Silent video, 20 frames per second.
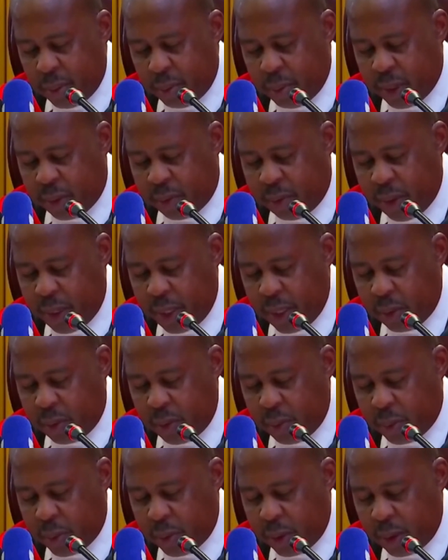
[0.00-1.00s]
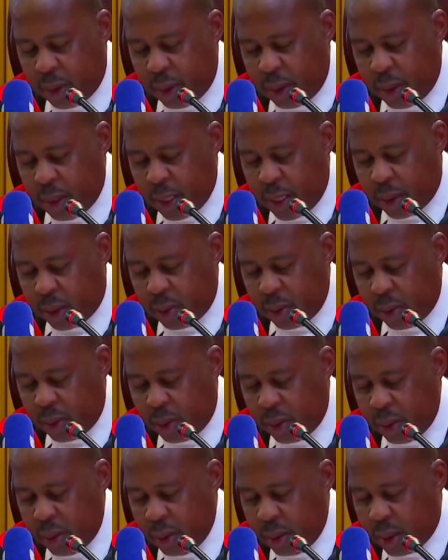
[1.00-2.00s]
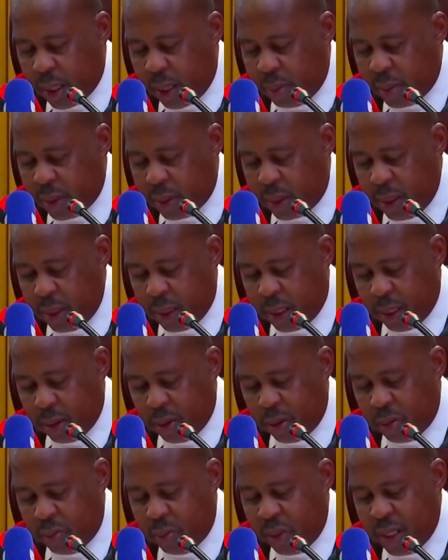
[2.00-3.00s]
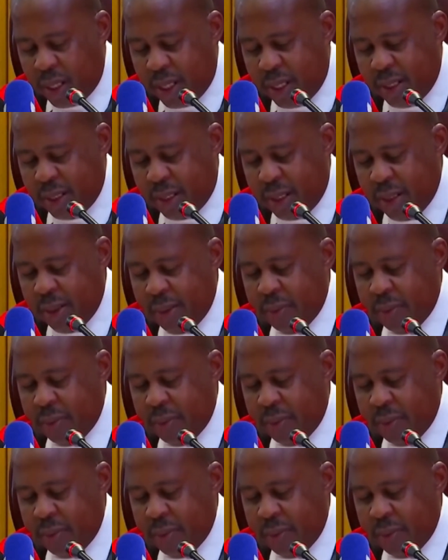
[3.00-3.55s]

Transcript: but failure to prosecute the accused timely cannot be laid